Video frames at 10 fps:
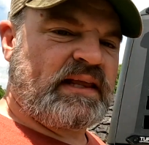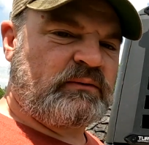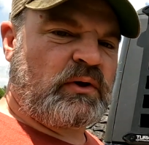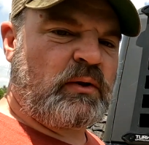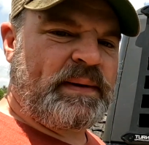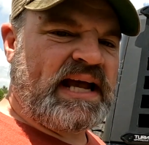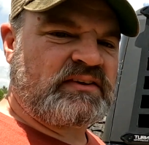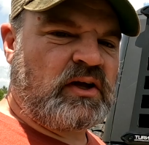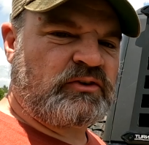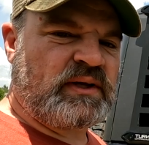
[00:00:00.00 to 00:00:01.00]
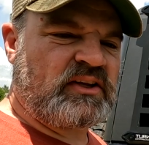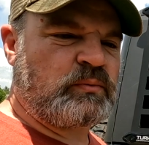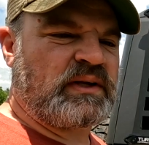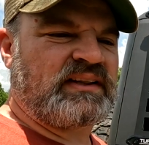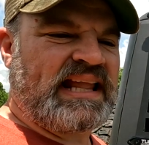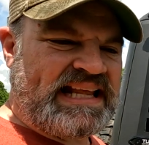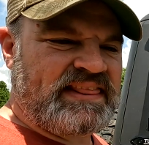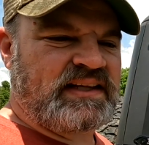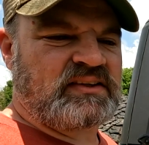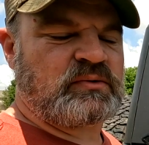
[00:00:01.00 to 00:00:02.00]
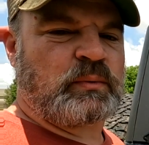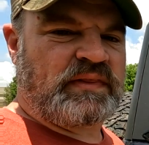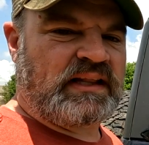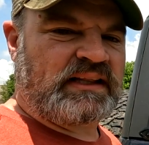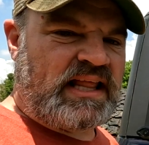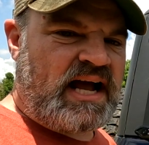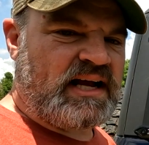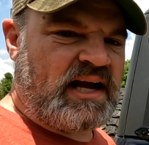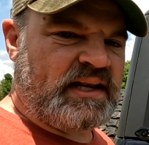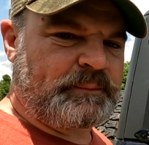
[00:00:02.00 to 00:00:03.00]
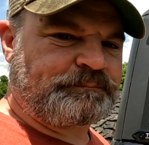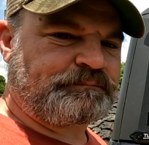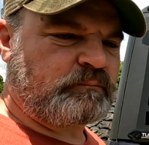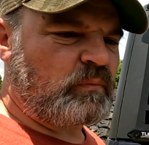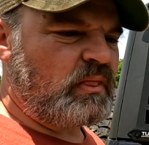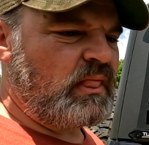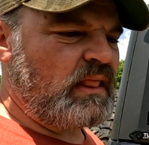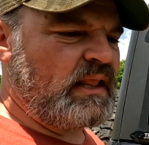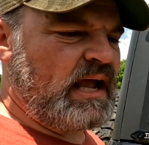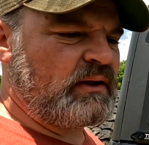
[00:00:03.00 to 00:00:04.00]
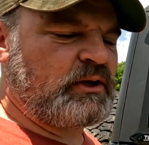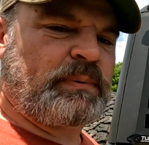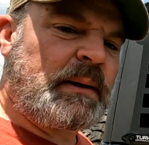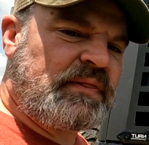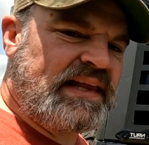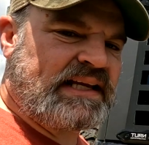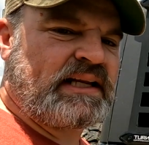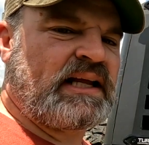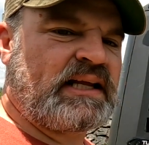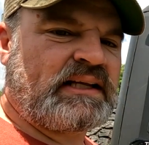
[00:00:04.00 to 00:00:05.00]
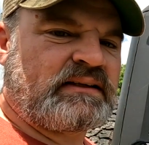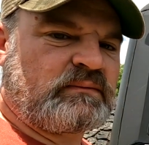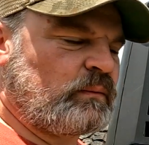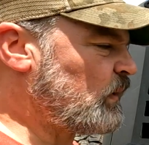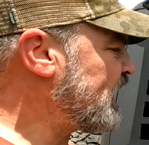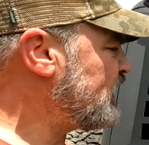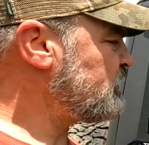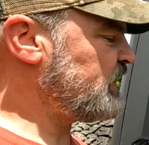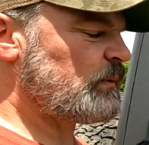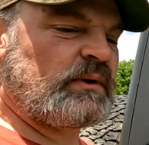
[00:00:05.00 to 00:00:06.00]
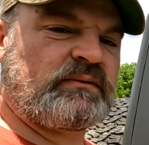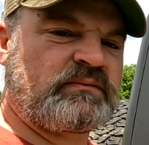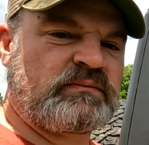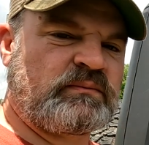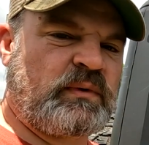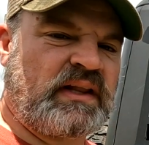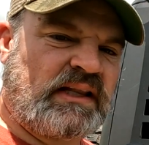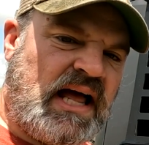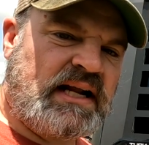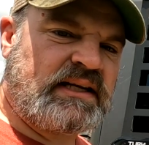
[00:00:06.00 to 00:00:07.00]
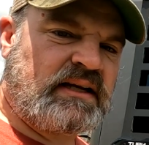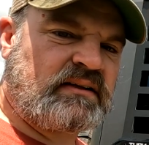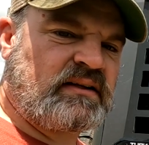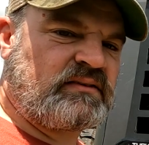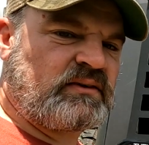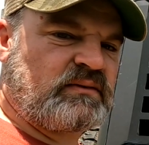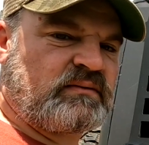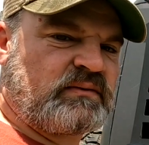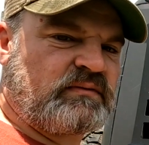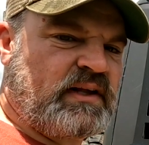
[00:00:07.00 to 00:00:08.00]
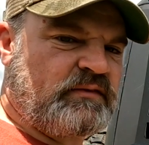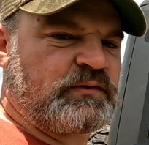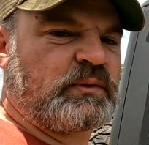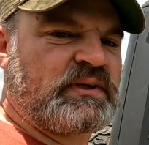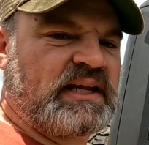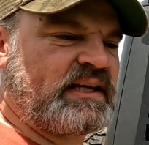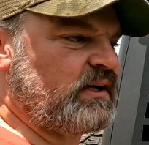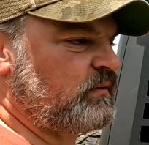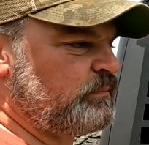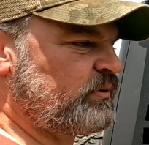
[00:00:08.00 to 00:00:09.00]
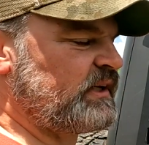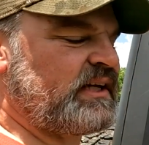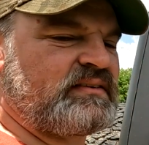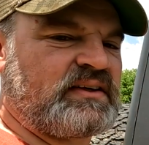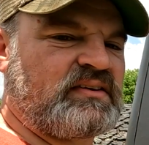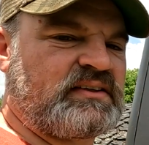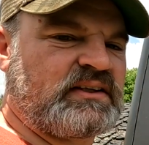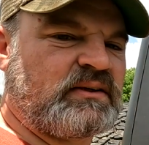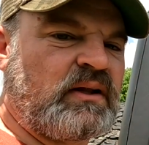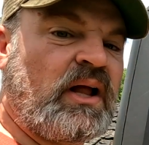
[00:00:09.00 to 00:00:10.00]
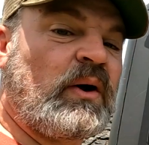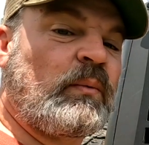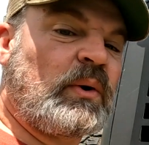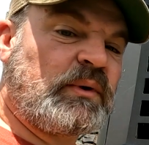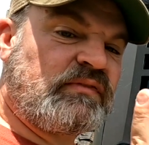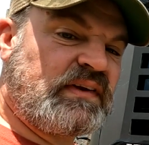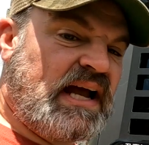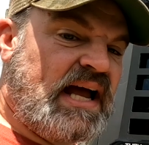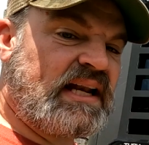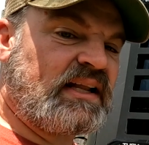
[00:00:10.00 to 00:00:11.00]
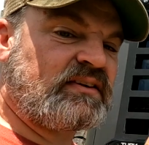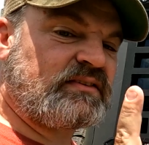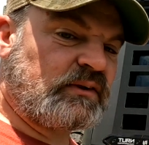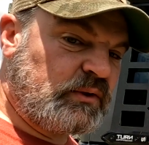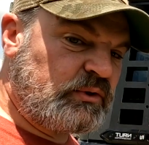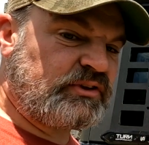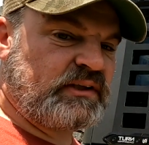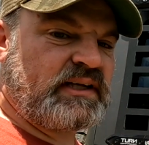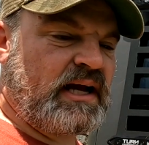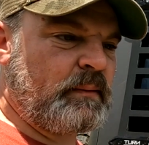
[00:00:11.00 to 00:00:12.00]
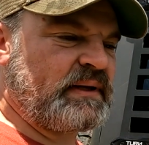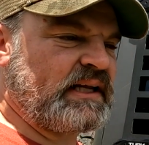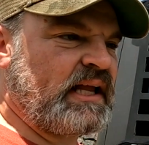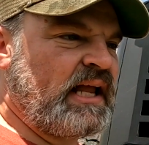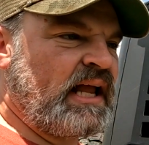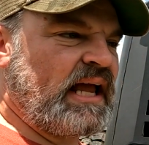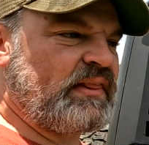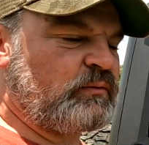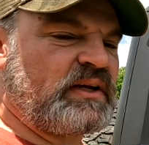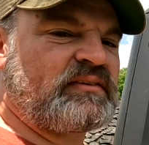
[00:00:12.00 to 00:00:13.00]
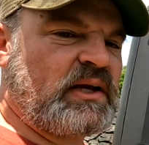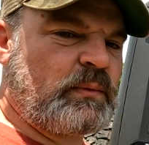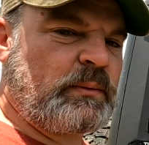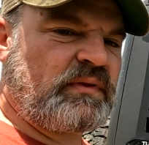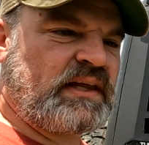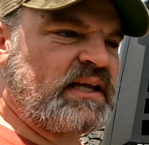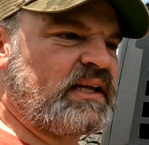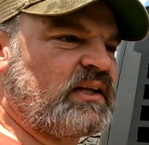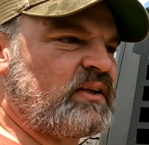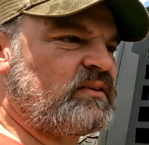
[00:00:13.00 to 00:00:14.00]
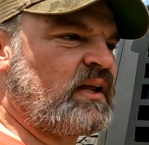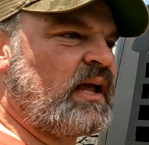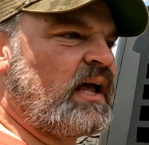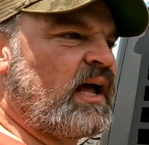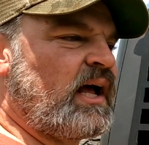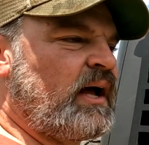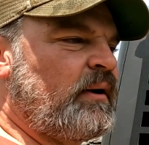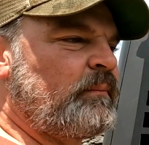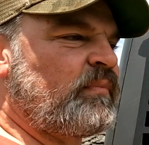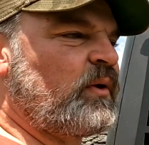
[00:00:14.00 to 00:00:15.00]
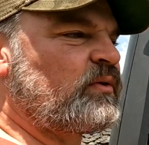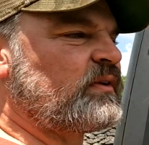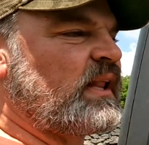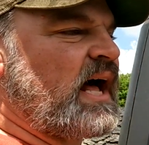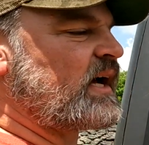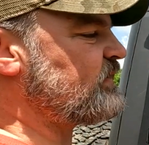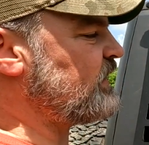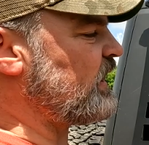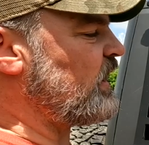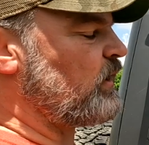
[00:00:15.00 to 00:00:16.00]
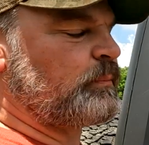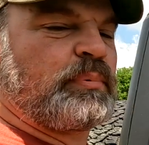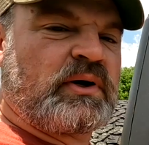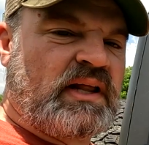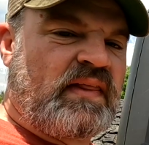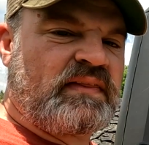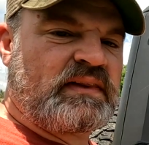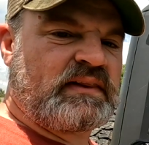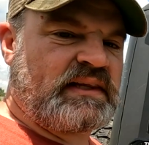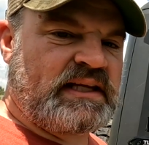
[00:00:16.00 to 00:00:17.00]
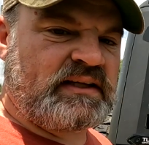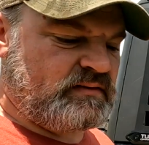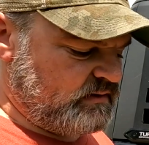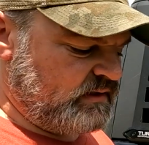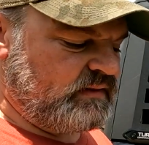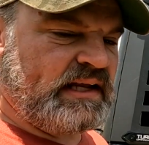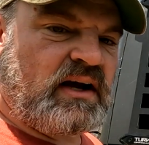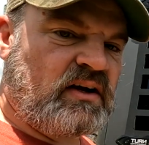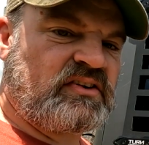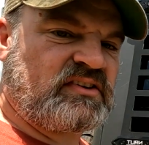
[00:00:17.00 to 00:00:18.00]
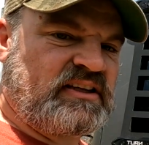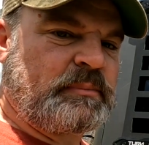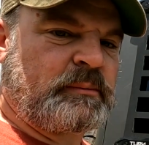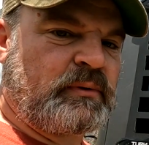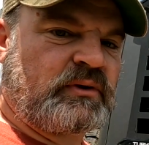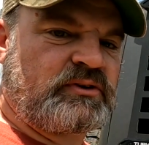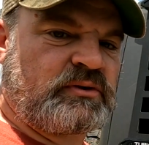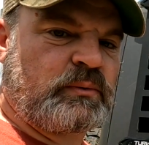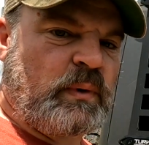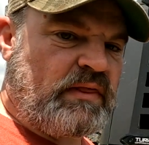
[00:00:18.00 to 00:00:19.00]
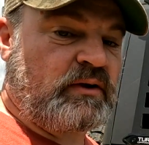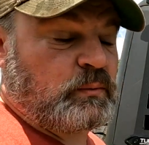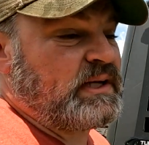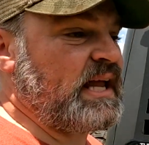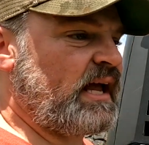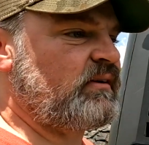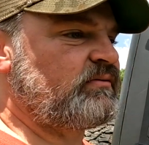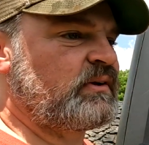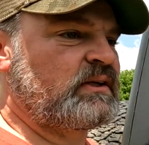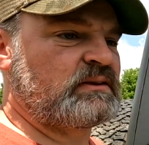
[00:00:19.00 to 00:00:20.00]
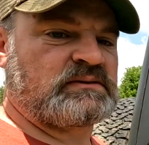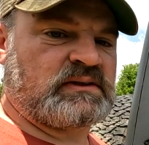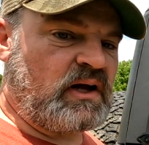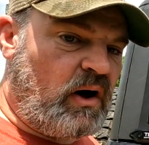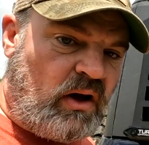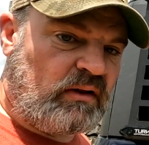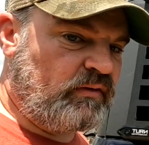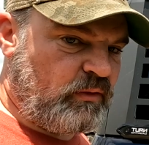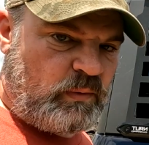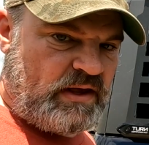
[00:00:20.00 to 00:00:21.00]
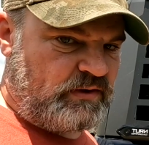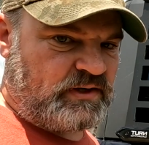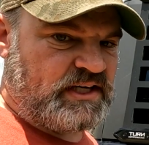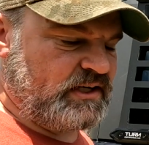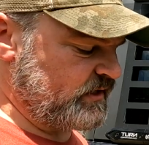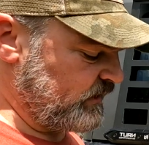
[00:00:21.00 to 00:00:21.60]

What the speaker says: Then Rotopax also has one like this with a lock on it. Now you're probably thinking, why didn't you get one with a lock, Nick? Because you've got a fuel tank here, pretty easy to steal. Well, we've got a solution coming, and the reason I went with it is those locks that are put on these, they are susceptible to weather, and we have all of the weather here